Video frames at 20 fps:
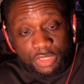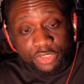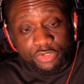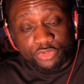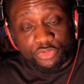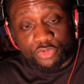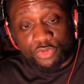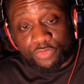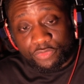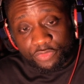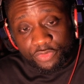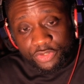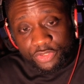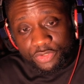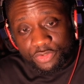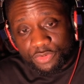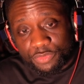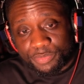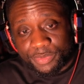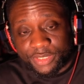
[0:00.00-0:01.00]
do for
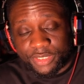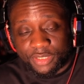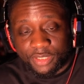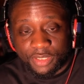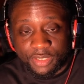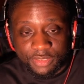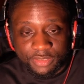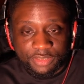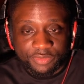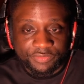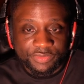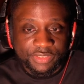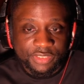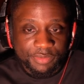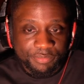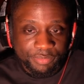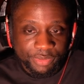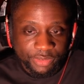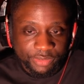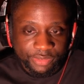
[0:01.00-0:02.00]
you because of its
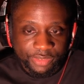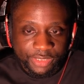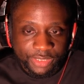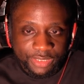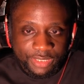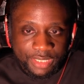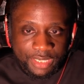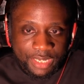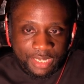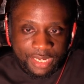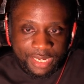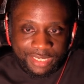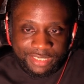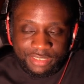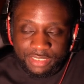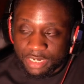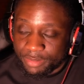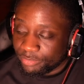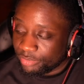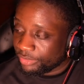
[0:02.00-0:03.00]
ability. And
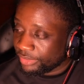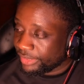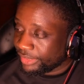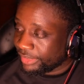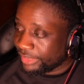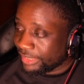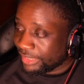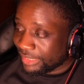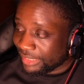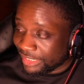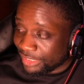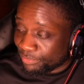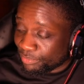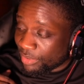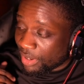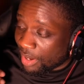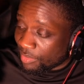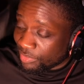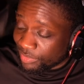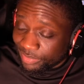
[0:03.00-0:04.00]
Tapu Lele is
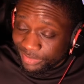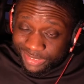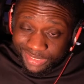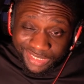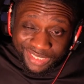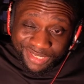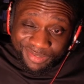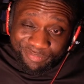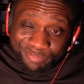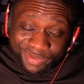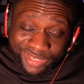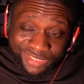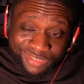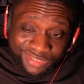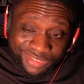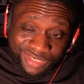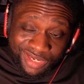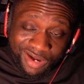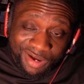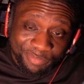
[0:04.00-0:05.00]
probably the
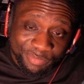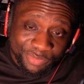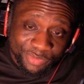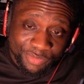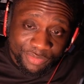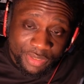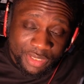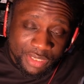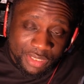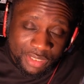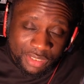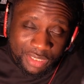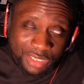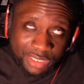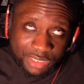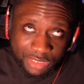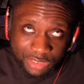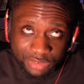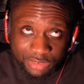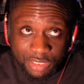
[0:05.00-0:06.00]
best Tapu. I
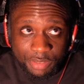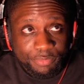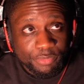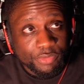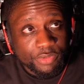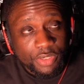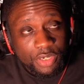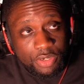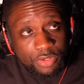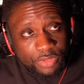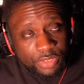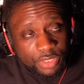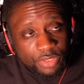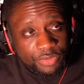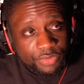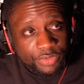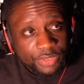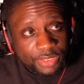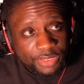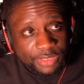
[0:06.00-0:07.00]
think Tapu
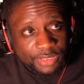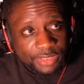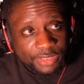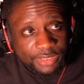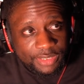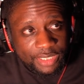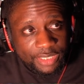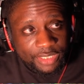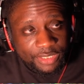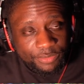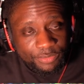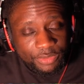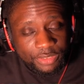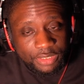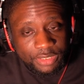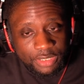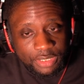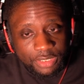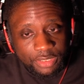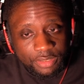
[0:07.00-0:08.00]
Koko is the second
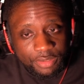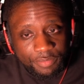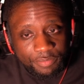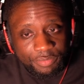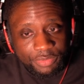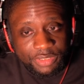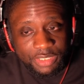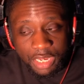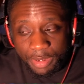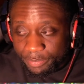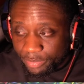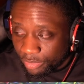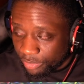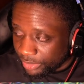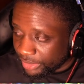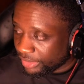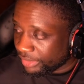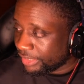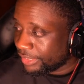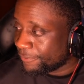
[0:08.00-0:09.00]
one, but Tapu
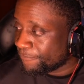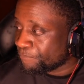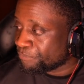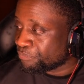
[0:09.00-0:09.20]
Lele